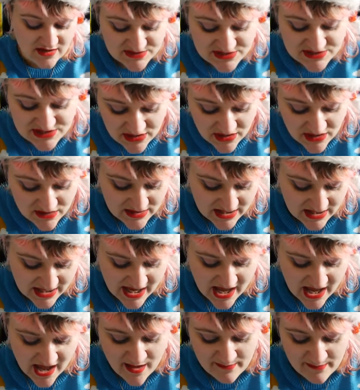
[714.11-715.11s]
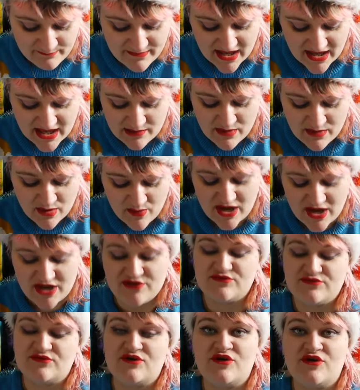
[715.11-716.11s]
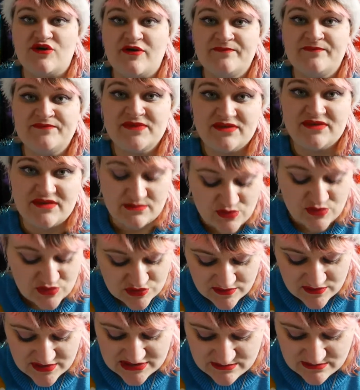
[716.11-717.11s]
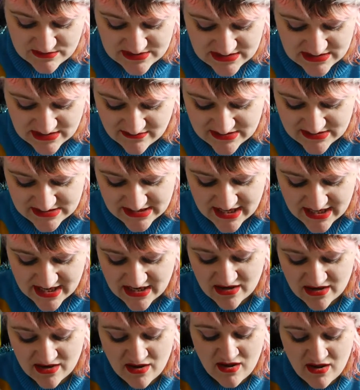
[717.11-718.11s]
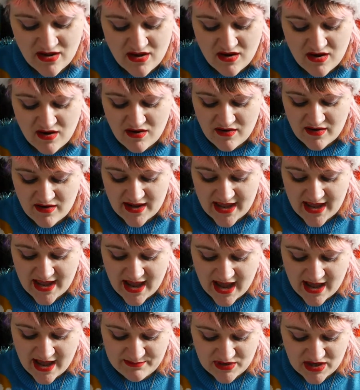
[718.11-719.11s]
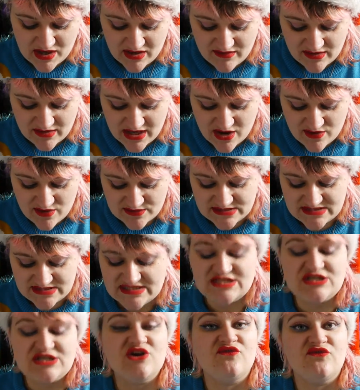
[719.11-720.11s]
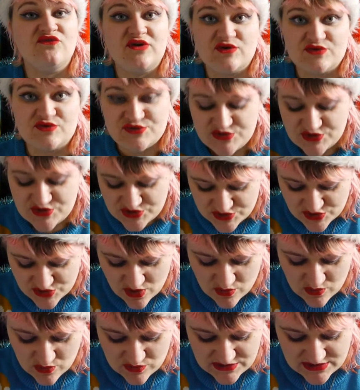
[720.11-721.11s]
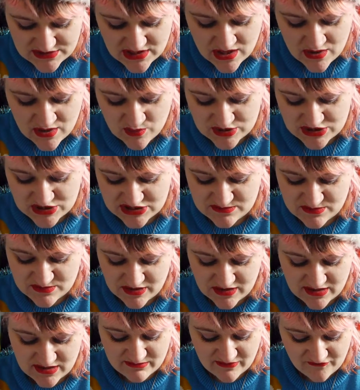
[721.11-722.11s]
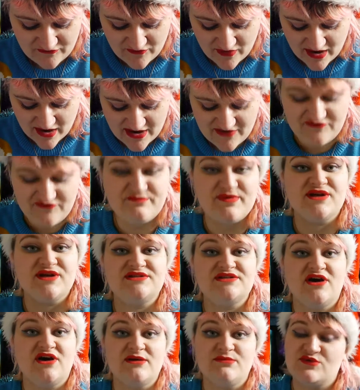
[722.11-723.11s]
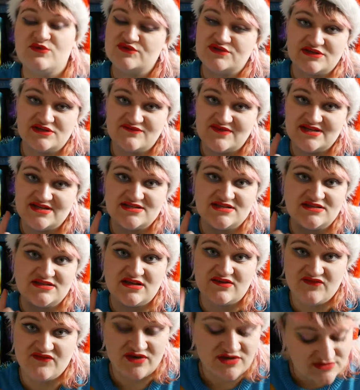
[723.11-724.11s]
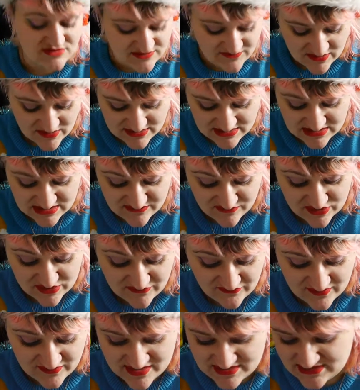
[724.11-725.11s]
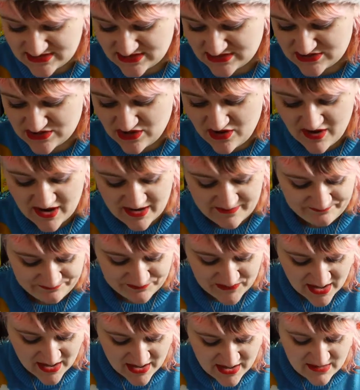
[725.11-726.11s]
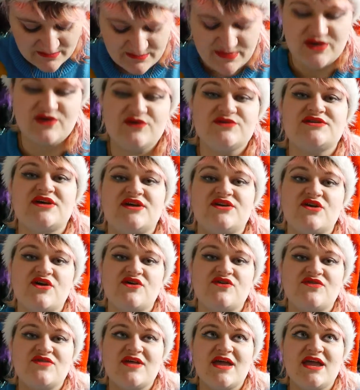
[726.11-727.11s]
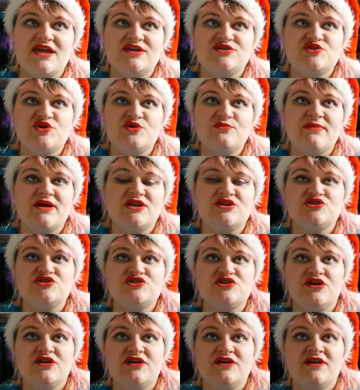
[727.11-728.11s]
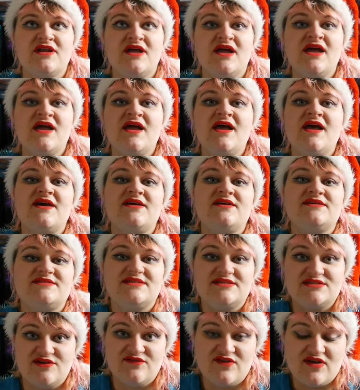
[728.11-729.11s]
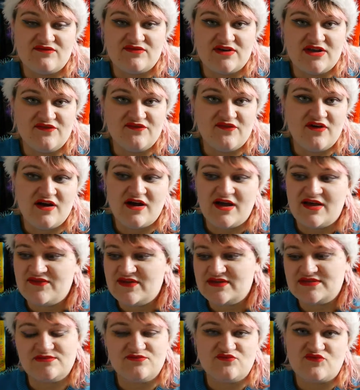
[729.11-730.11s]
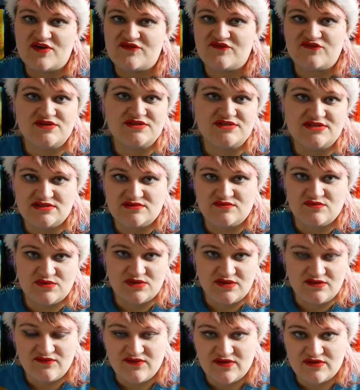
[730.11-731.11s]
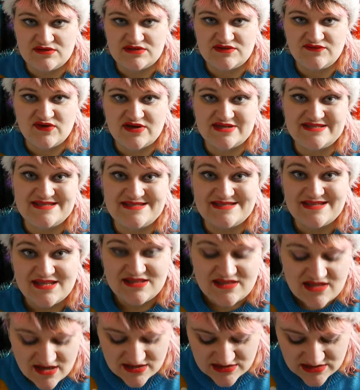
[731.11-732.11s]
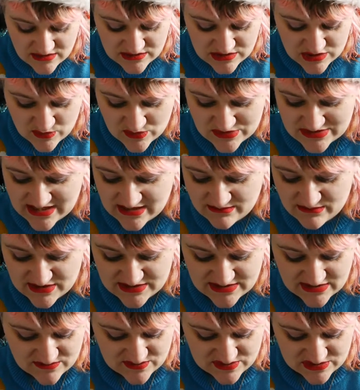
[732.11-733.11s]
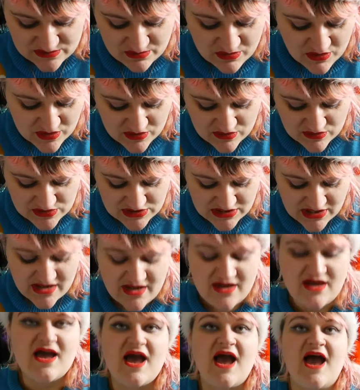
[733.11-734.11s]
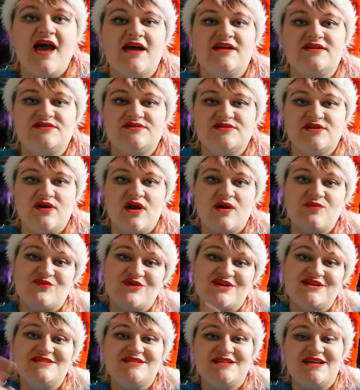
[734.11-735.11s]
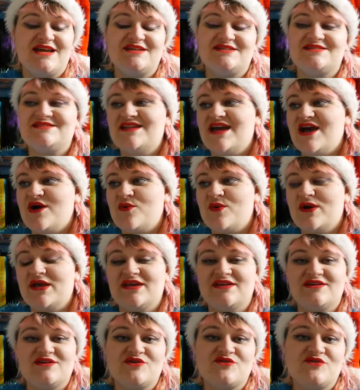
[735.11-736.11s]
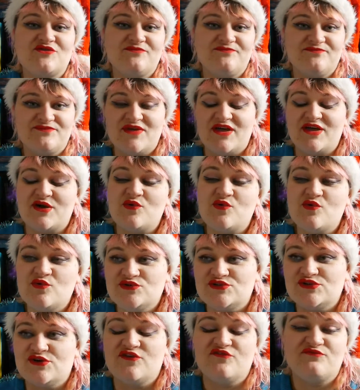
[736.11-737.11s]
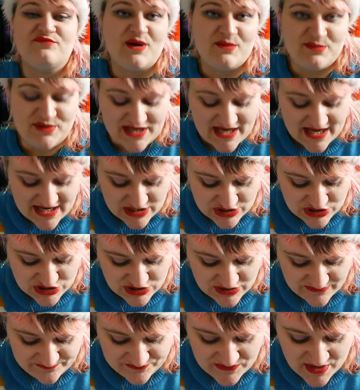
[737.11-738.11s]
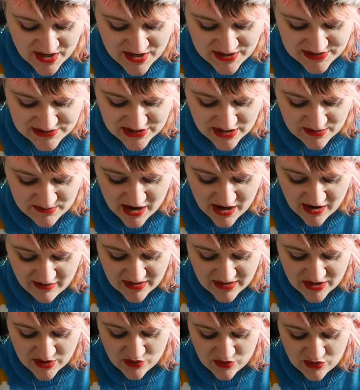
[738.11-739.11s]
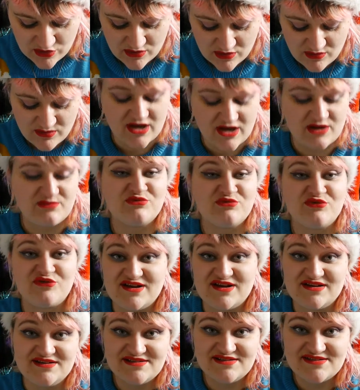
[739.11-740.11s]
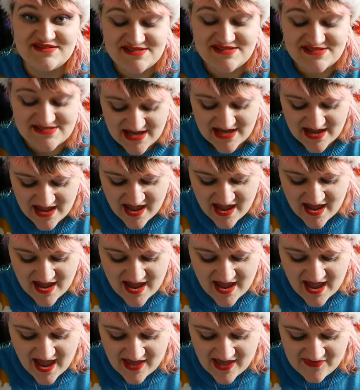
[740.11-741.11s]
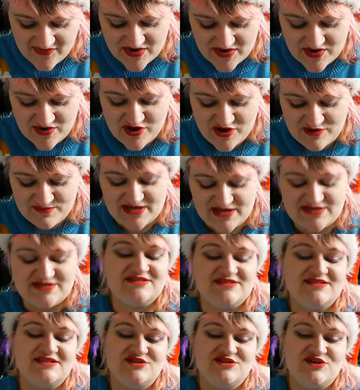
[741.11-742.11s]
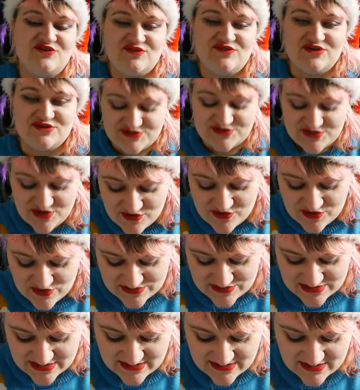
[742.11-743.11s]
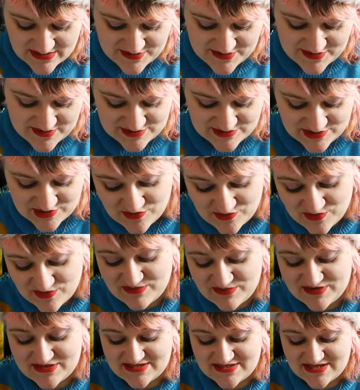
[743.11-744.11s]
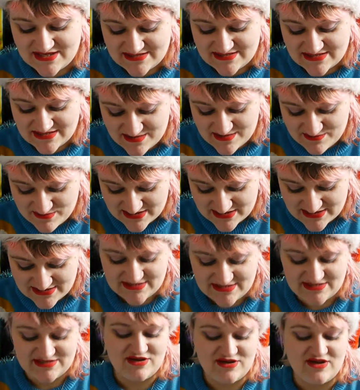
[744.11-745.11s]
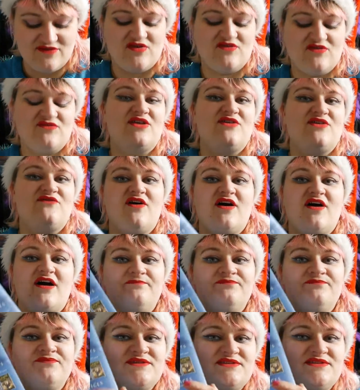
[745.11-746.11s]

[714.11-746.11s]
I'm slowly making my way through the Mortal Instruments series again. I am currently on City of Lost Souls, which is number 5, but I'm also reading The Infernal Devices for the first time because I know that they do mention City of Heavenly Fire. There's some references from The Infernal Devices in there, so I don't want to get myself spoiled, and so I'm reading it now in like order of publication. So I'm currently on Clockwork Prince, and then I'll go back to City of Lost Souls, and then I'll go to Clockwork Princess, and then back to City of Heavenly Fire.